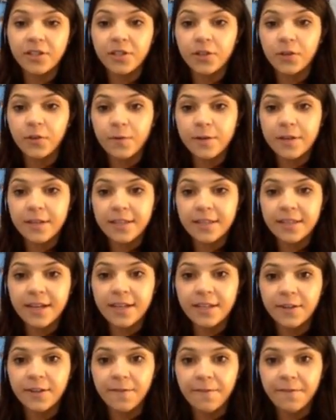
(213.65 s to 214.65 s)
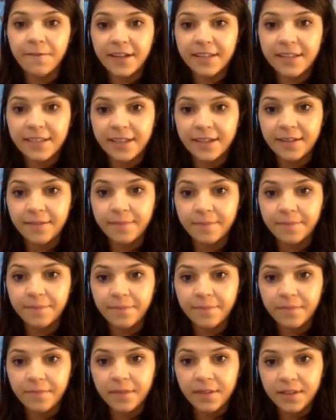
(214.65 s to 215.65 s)
So if we decide to fix it,
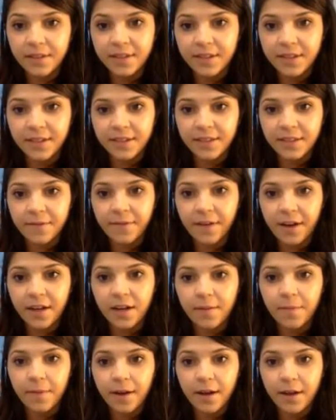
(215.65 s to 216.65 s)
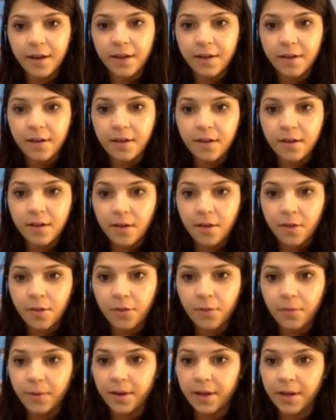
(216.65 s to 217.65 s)
6 divided by
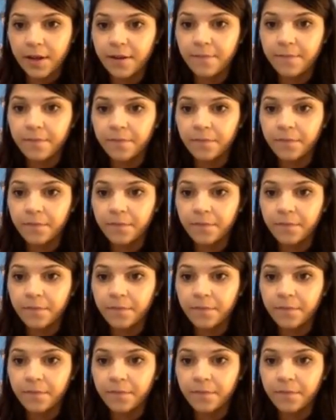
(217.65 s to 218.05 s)
3,